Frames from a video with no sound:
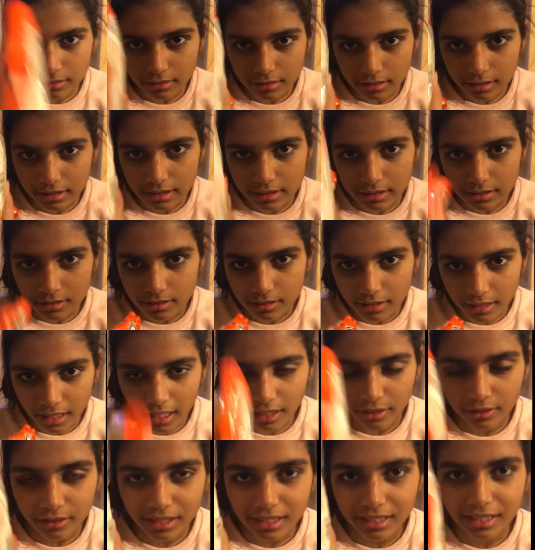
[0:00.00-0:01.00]
clip.
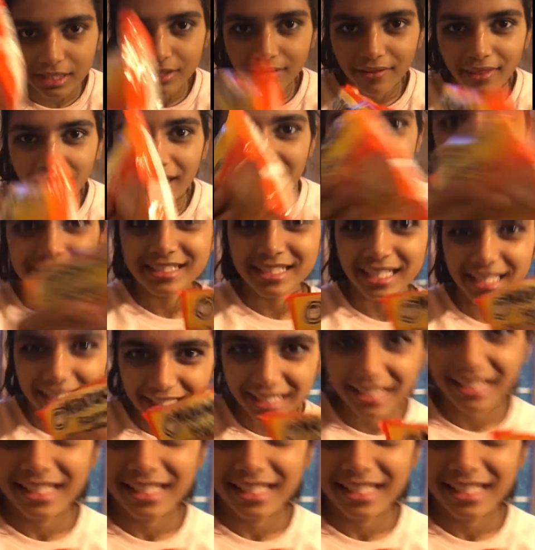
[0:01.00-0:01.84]
Okay, you can hear that actually.